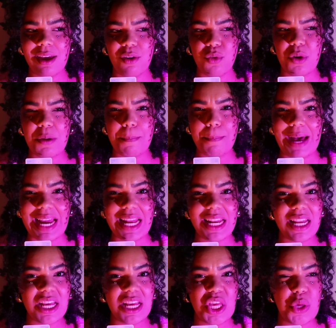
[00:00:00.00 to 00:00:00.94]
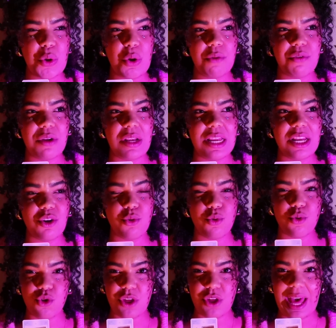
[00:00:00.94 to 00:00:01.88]
reminding you of a
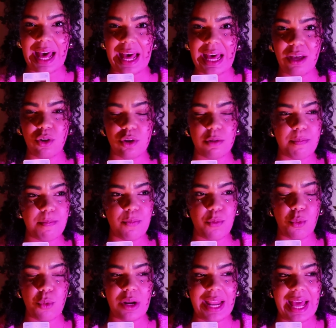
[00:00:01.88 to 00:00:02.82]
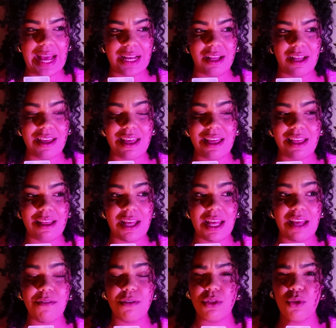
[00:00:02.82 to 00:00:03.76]
little child, or like
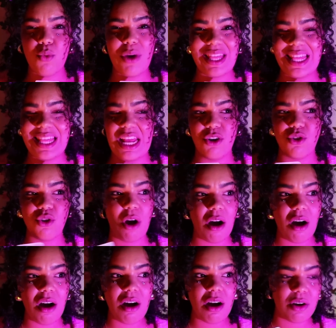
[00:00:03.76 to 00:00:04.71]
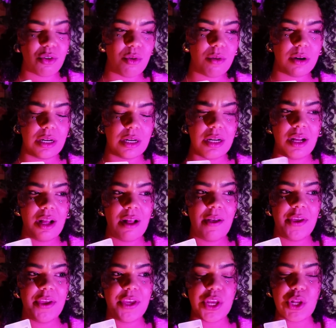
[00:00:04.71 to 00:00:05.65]
even the way that they talk, or
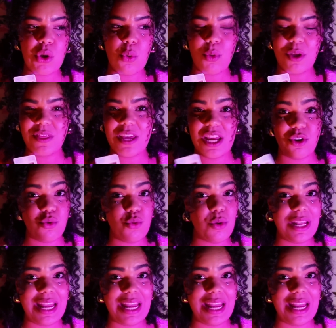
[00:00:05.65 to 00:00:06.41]
you know what they do.